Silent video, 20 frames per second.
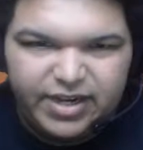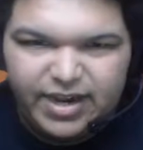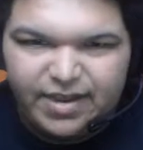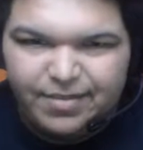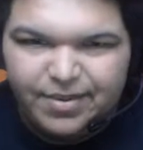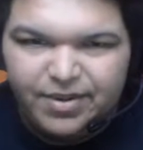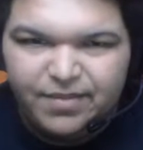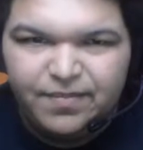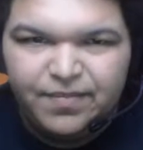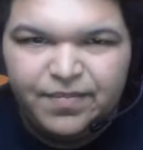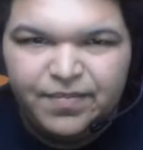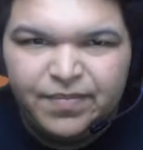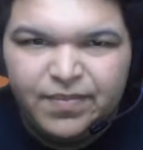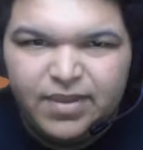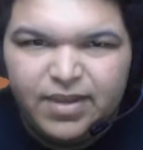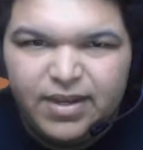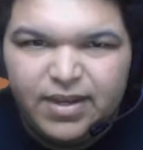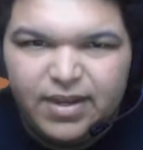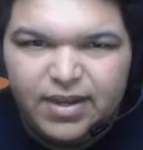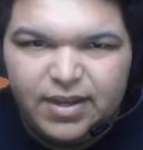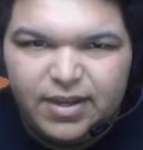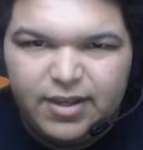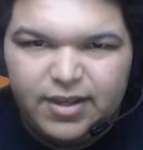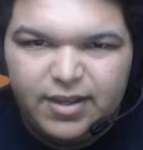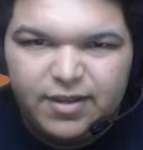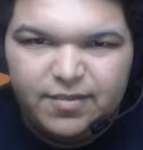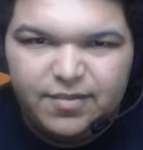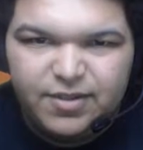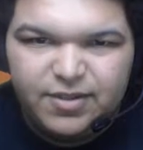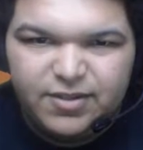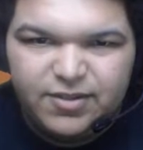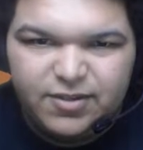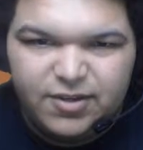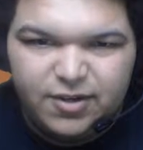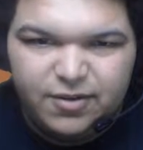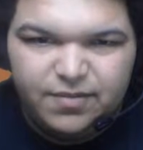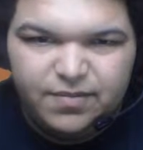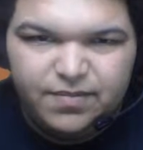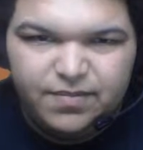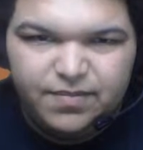that could happen? Um, let's
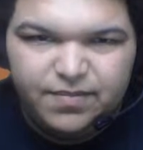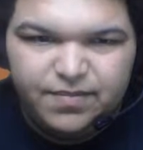go.